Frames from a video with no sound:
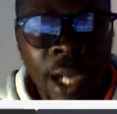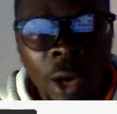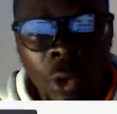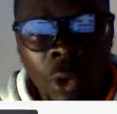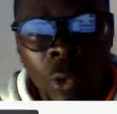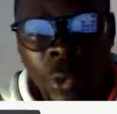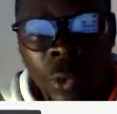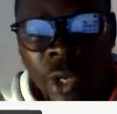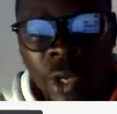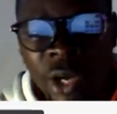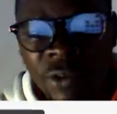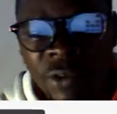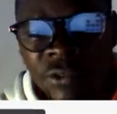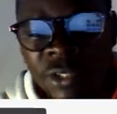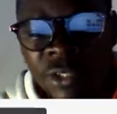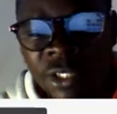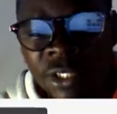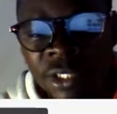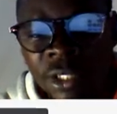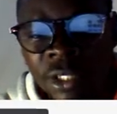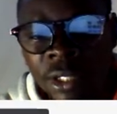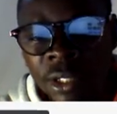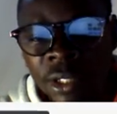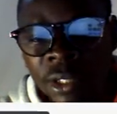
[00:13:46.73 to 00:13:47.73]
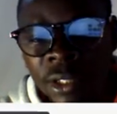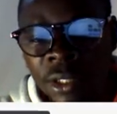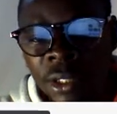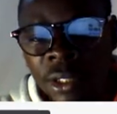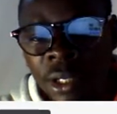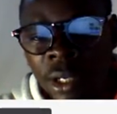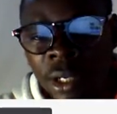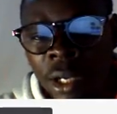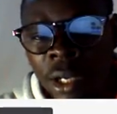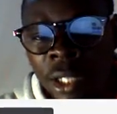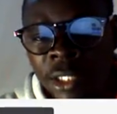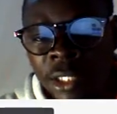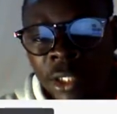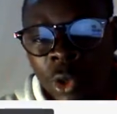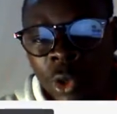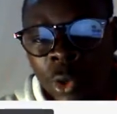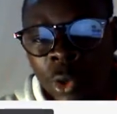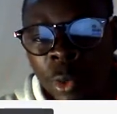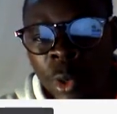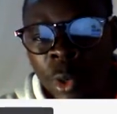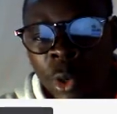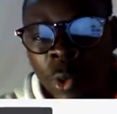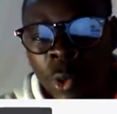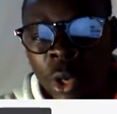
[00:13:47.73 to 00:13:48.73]
we have this as our
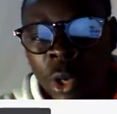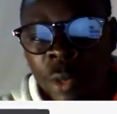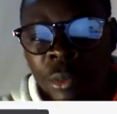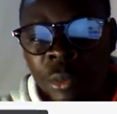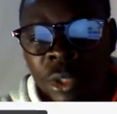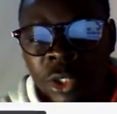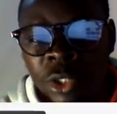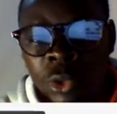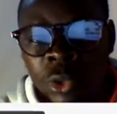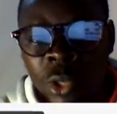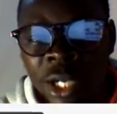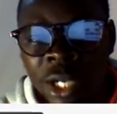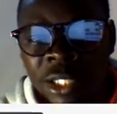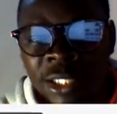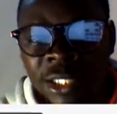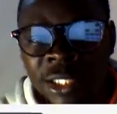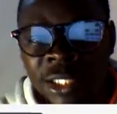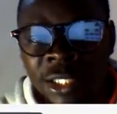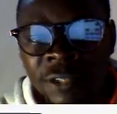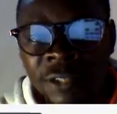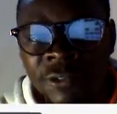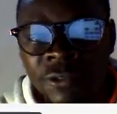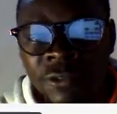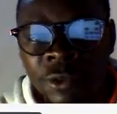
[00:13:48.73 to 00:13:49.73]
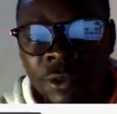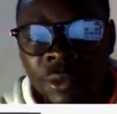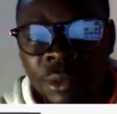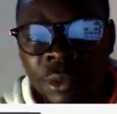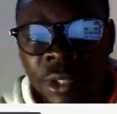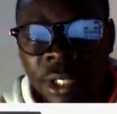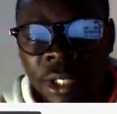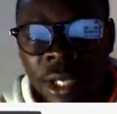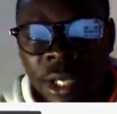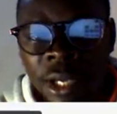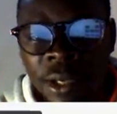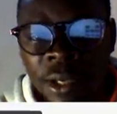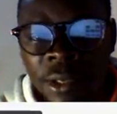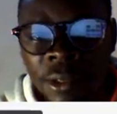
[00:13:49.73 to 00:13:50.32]
WordPress. You can see from here